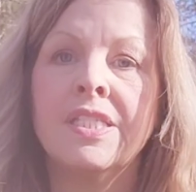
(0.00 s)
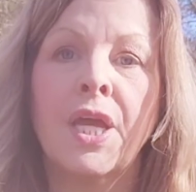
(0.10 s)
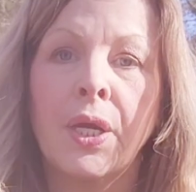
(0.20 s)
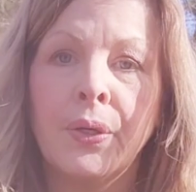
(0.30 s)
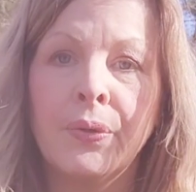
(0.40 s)

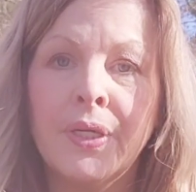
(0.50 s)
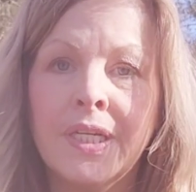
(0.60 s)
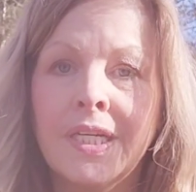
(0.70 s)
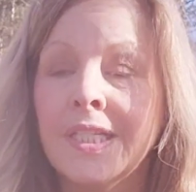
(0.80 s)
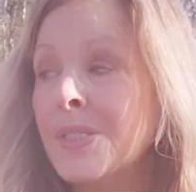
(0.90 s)
so
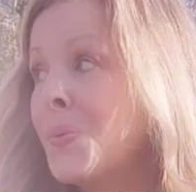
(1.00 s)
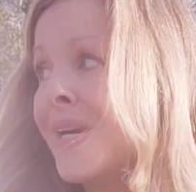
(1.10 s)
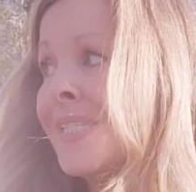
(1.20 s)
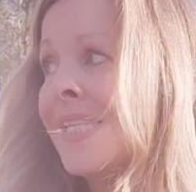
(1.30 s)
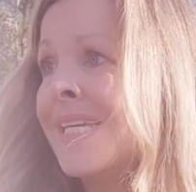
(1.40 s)
it's a
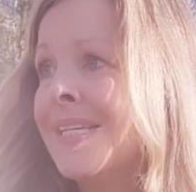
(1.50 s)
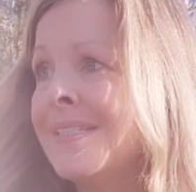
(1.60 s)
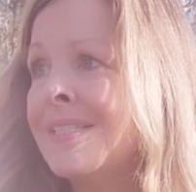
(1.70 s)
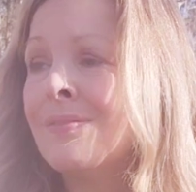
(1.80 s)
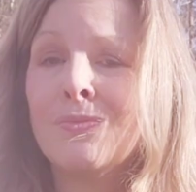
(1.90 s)
white
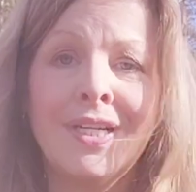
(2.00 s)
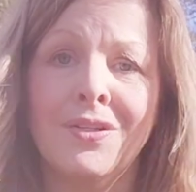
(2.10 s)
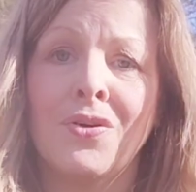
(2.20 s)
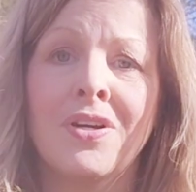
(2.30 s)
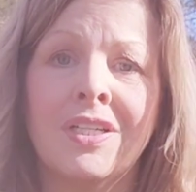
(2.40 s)
tent, white
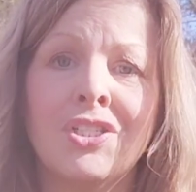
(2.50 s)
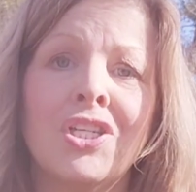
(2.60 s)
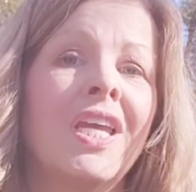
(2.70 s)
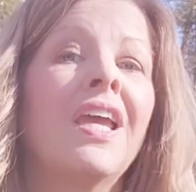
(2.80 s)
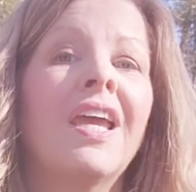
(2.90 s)
and
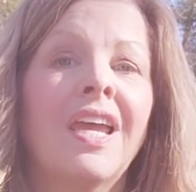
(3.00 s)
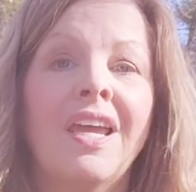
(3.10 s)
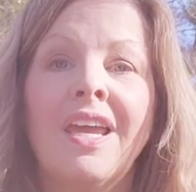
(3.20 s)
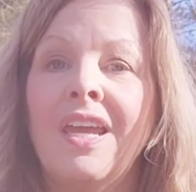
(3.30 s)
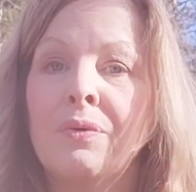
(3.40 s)
orange.
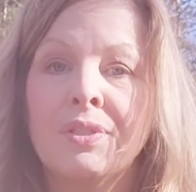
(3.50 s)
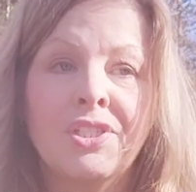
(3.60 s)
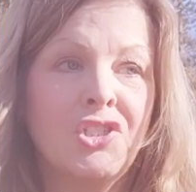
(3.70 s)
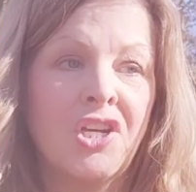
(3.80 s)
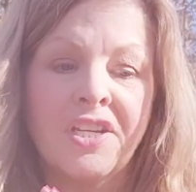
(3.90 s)
It
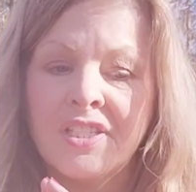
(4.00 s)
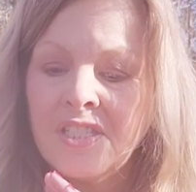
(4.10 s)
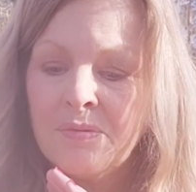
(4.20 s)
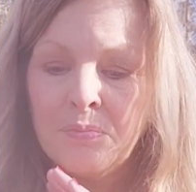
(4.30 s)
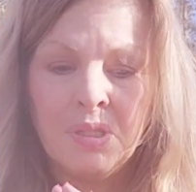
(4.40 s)
was
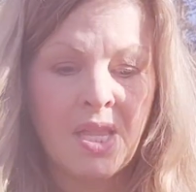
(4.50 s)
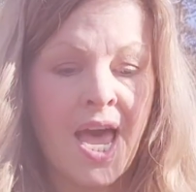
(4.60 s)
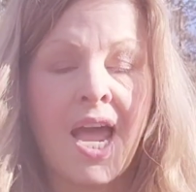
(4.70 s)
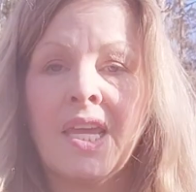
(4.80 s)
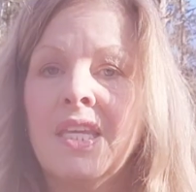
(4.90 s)
just
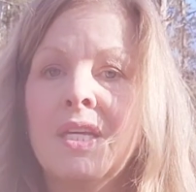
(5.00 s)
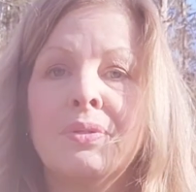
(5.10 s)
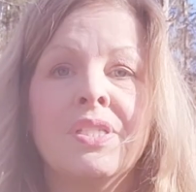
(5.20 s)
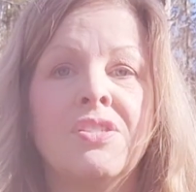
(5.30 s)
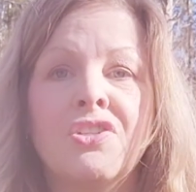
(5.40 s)
black. It
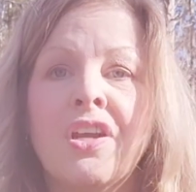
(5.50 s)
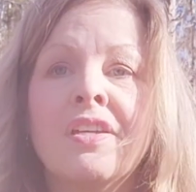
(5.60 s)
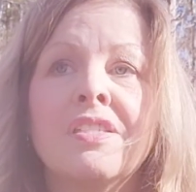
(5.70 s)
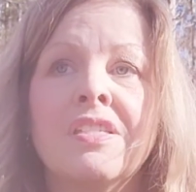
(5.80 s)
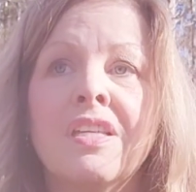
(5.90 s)
was
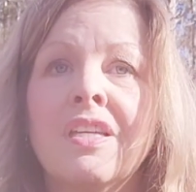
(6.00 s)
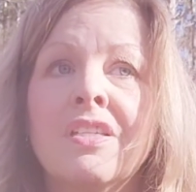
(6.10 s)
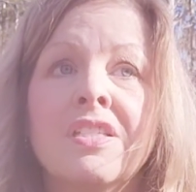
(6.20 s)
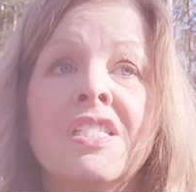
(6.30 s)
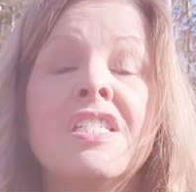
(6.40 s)
just
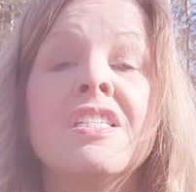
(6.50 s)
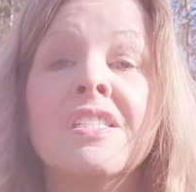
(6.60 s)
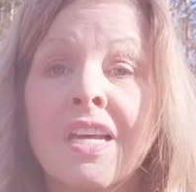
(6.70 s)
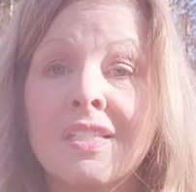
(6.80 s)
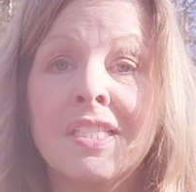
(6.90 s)

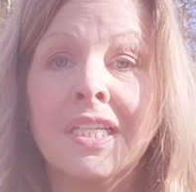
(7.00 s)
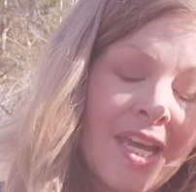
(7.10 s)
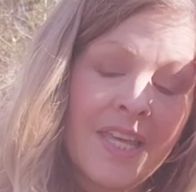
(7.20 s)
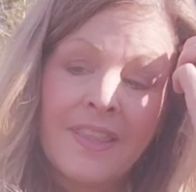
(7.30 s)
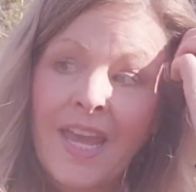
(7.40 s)

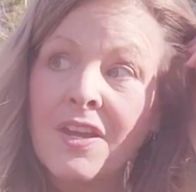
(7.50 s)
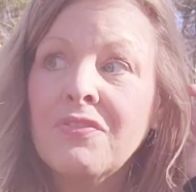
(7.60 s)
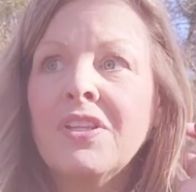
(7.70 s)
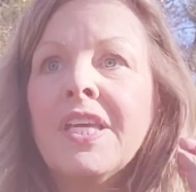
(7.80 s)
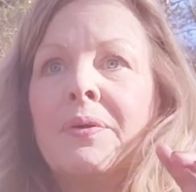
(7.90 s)
disgusting.
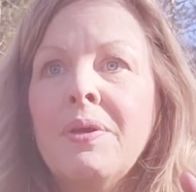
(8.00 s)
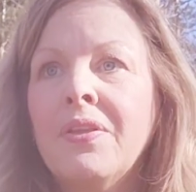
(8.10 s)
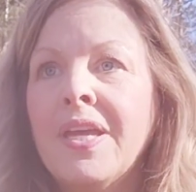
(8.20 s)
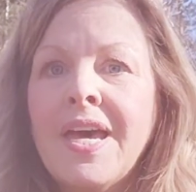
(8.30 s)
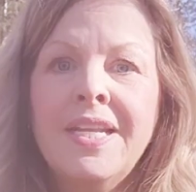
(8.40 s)
Thankfully, we
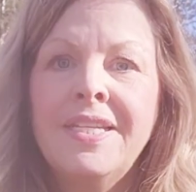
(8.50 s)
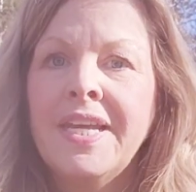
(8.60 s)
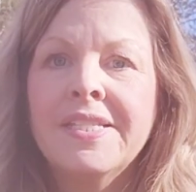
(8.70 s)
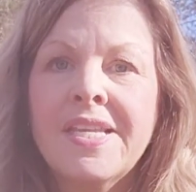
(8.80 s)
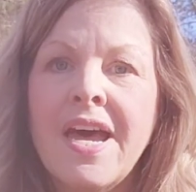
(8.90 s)
only had a
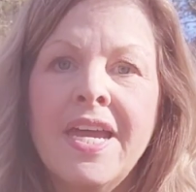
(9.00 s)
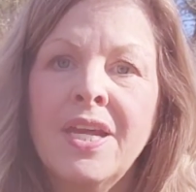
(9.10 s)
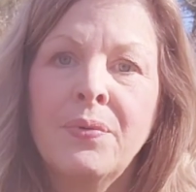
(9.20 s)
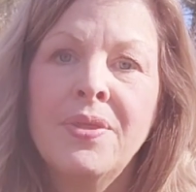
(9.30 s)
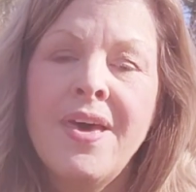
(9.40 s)
day's
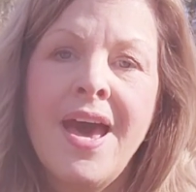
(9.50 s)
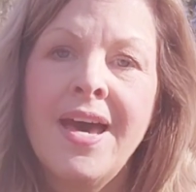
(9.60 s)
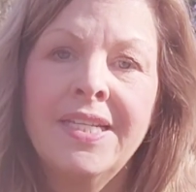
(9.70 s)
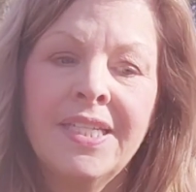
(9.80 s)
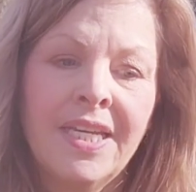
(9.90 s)
hike with
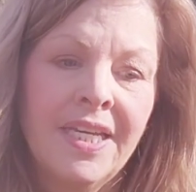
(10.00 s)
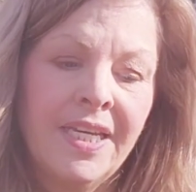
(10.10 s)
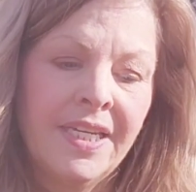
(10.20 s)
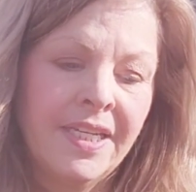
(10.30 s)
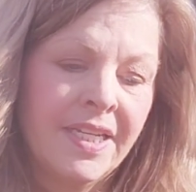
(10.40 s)
that,
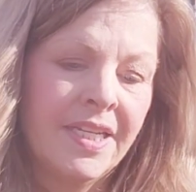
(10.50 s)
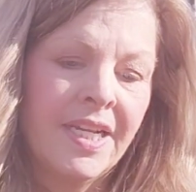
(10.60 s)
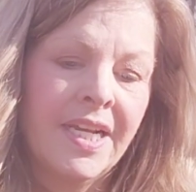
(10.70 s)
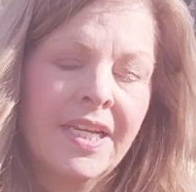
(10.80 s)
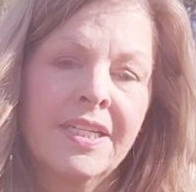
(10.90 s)
and
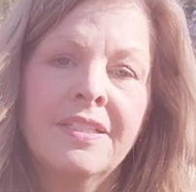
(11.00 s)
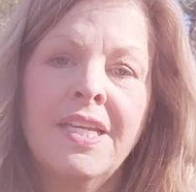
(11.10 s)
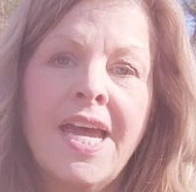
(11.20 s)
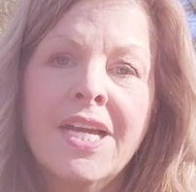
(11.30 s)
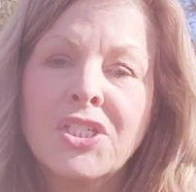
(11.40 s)
I could
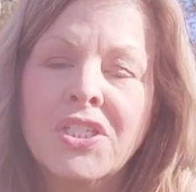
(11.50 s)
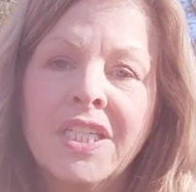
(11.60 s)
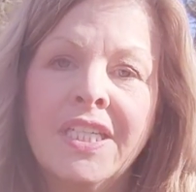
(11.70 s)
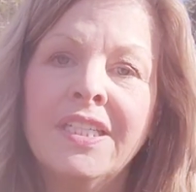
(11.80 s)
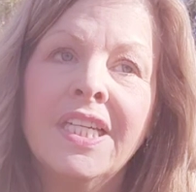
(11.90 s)

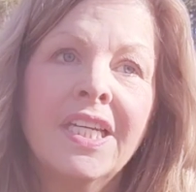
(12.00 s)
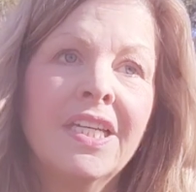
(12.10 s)
actually,